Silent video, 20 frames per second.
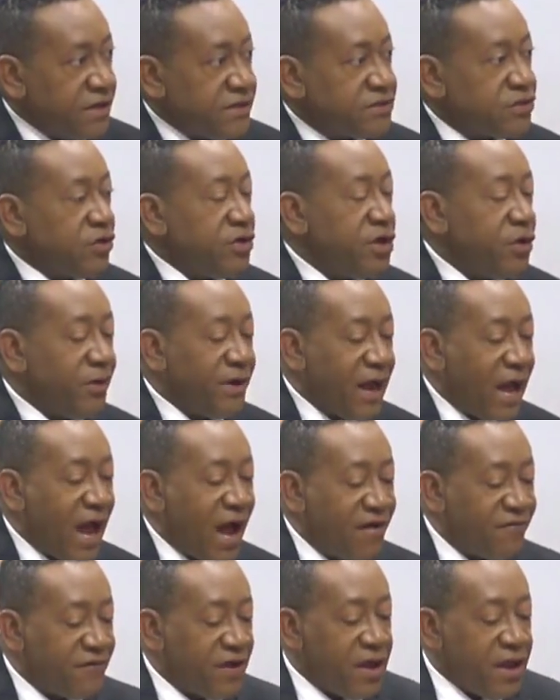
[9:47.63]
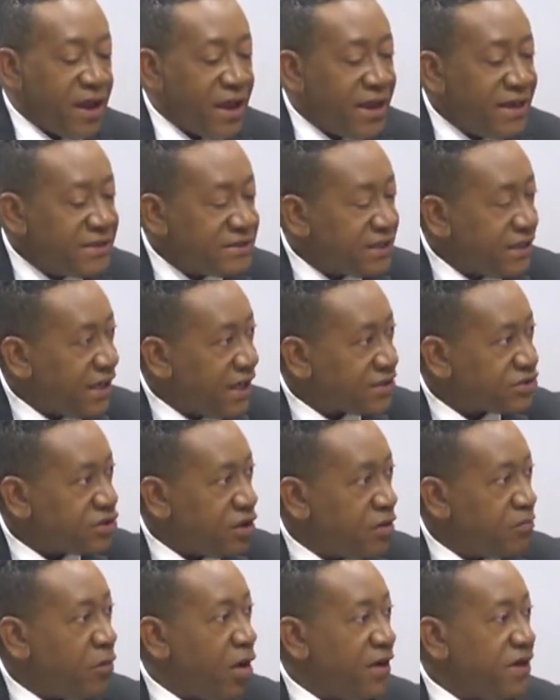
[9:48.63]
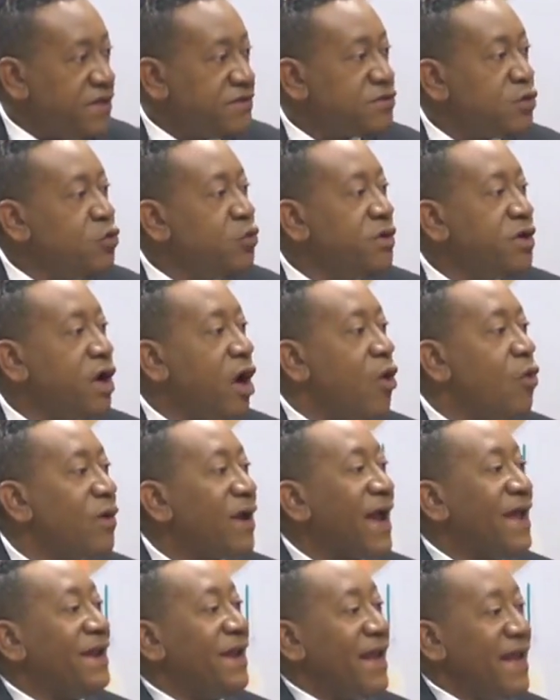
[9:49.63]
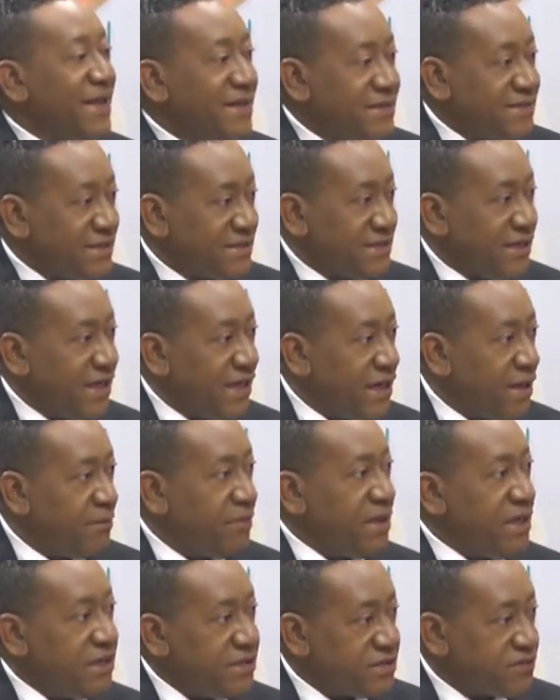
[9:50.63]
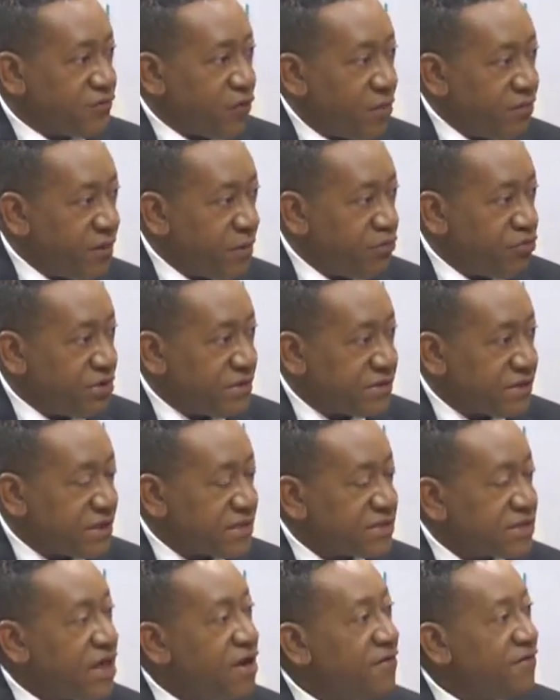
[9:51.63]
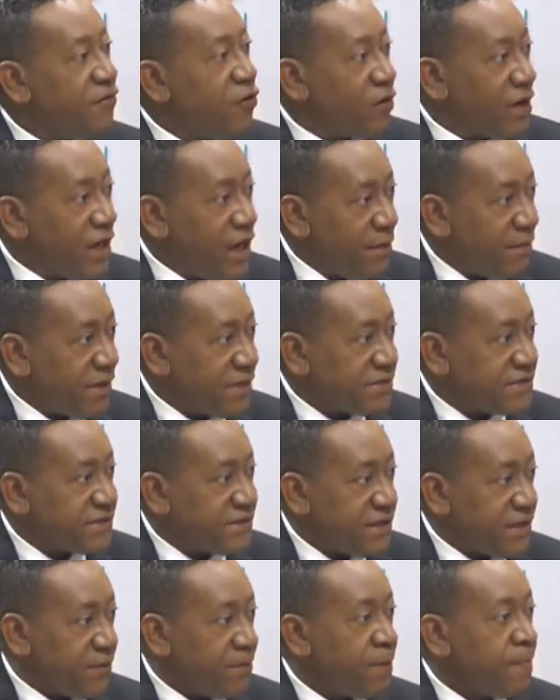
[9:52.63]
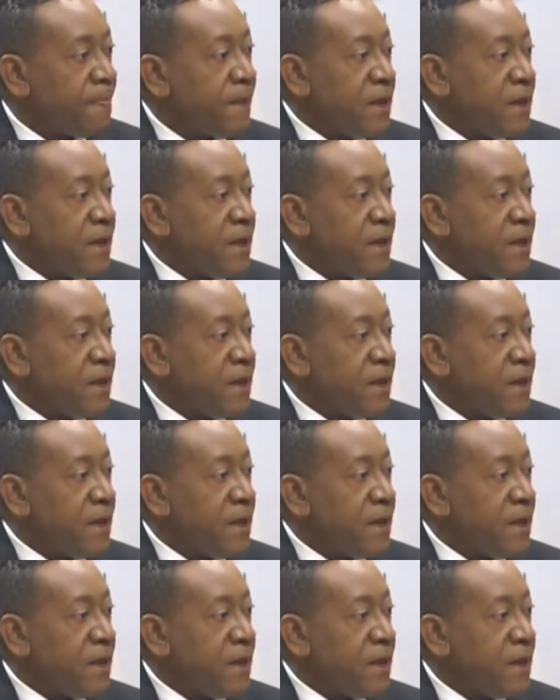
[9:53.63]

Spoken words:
so you would have international bodies who now can entertain appeals from the prisoners for clemency.